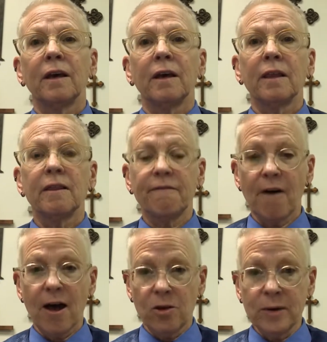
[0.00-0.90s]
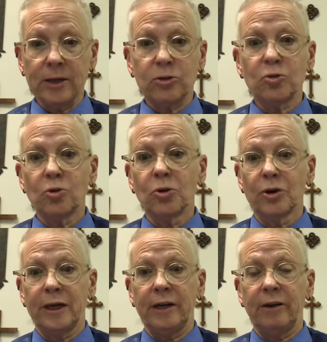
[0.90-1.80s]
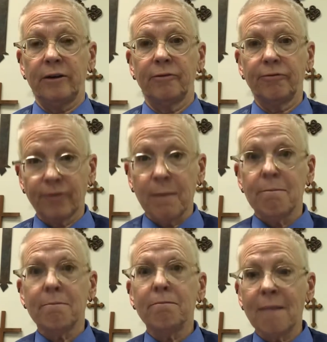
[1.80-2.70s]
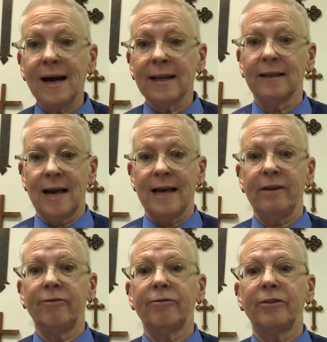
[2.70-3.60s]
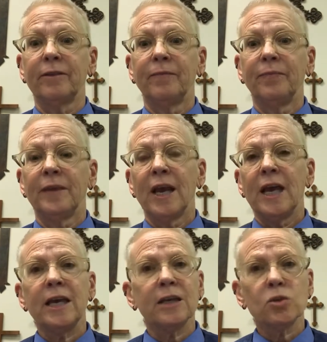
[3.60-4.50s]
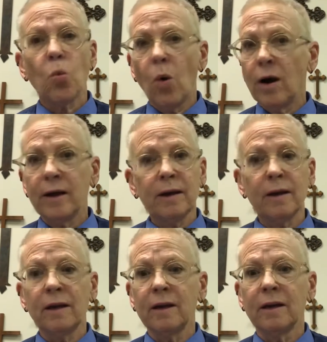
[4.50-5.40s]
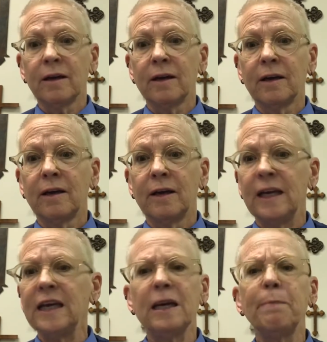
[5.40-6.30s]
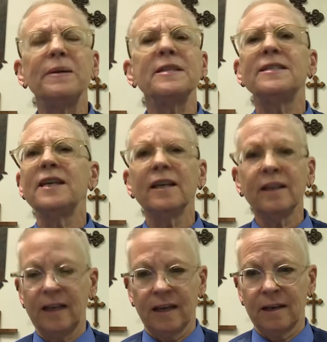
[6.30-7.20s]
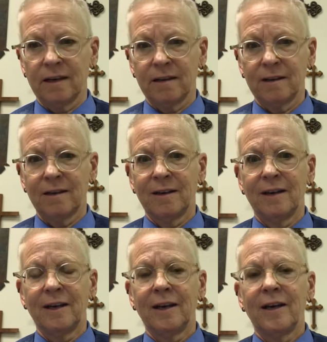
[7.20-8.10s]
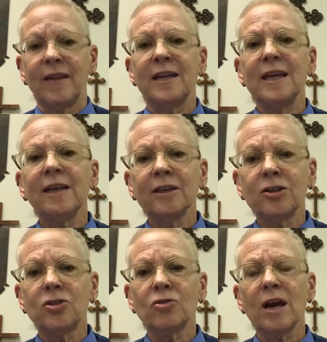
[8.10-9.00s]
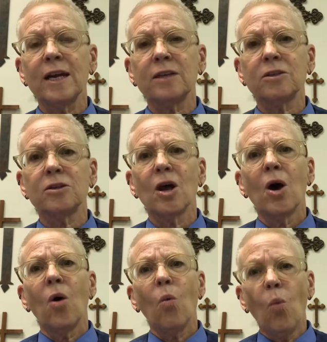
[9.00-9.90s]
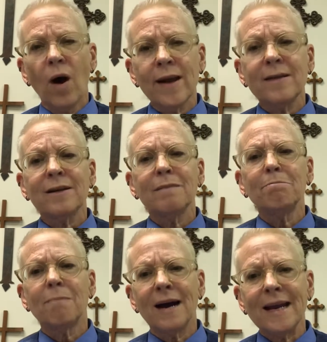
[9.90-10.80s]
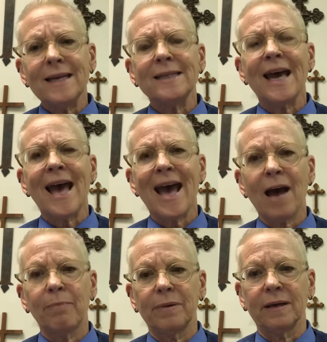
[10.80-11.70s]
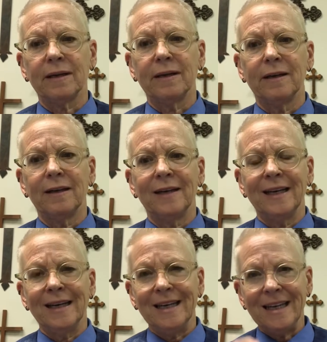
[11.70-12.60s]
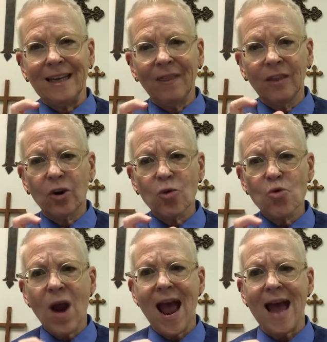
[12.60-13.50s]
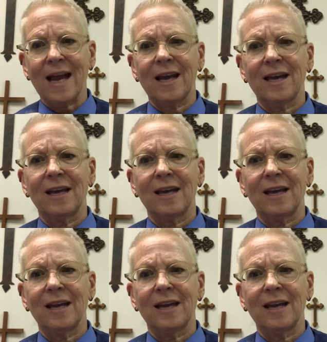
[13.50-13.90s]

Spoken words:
The following story from my life is one in a bazillion that illustrates what might happen in the crack